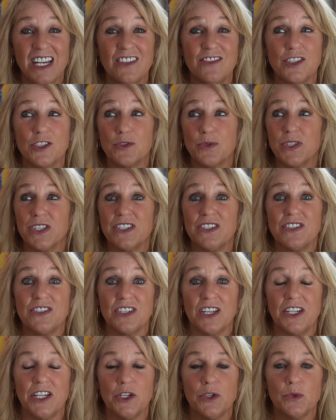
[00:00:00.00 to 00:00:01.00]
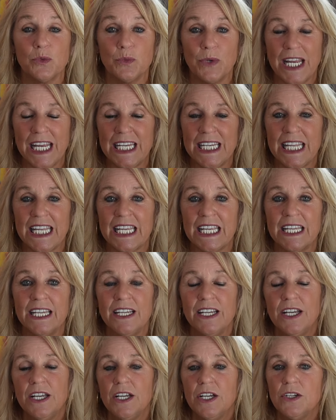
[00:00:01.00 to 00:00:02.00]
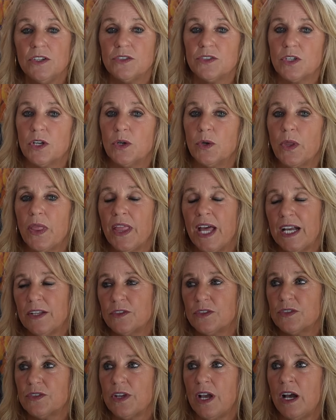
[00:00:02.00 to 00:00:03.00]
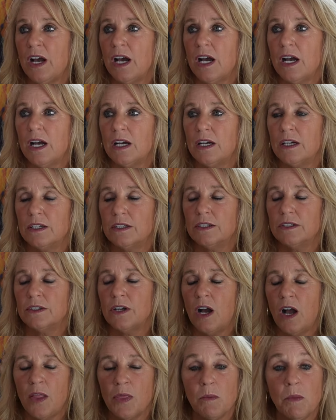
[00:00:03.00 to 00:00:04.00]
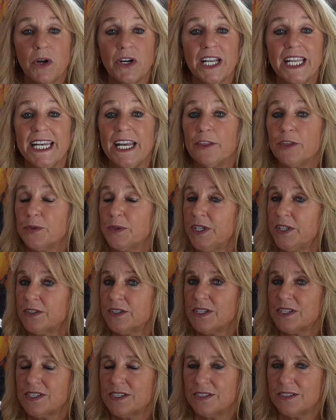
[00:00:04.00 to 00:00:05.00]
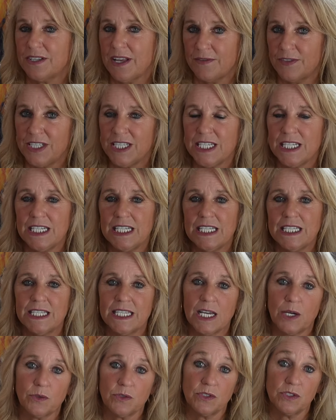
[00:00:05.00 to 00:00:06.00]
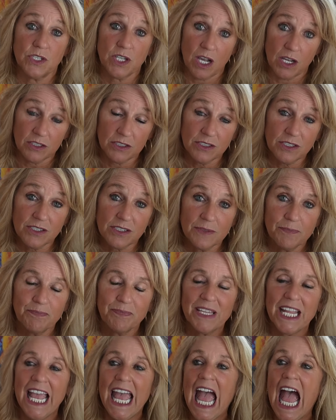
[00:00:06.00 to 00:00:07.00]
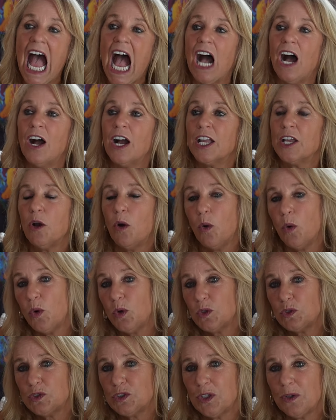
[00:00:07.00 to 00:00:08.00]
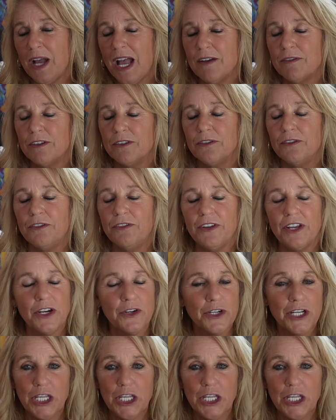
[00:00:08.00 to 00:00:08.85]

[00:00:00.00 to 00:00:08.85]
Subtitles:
if it's really sunny or raining. So that's on the market at $370,000. I also have a very